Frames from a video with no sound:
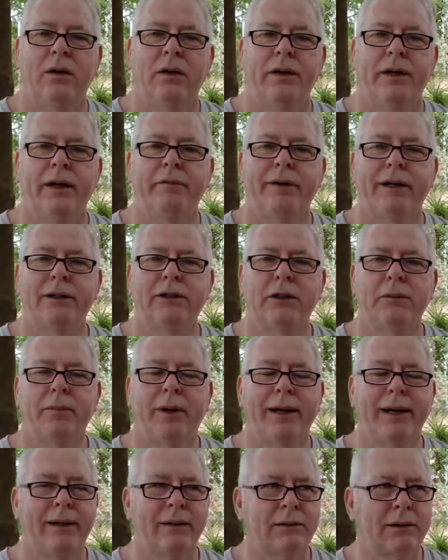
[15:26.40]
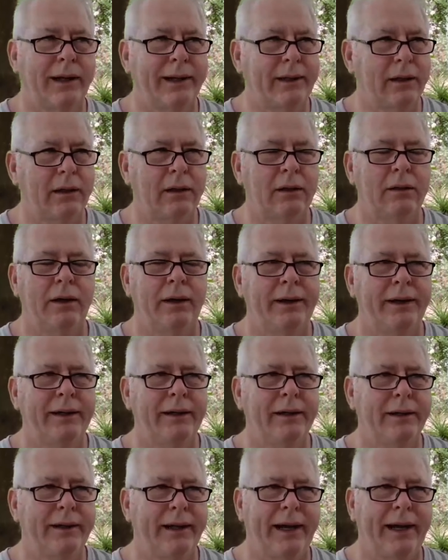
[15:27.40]
Yeah, Vegemite. It's like in
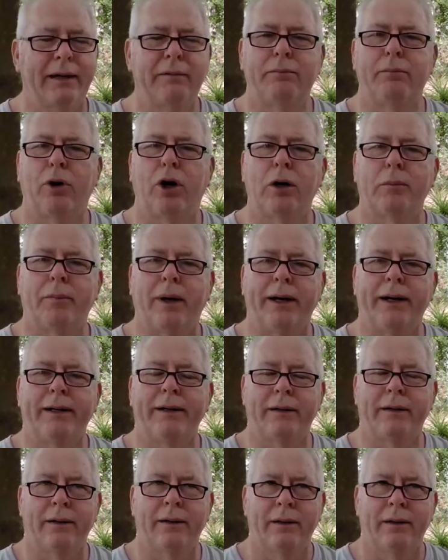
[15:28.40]
England they have Marmite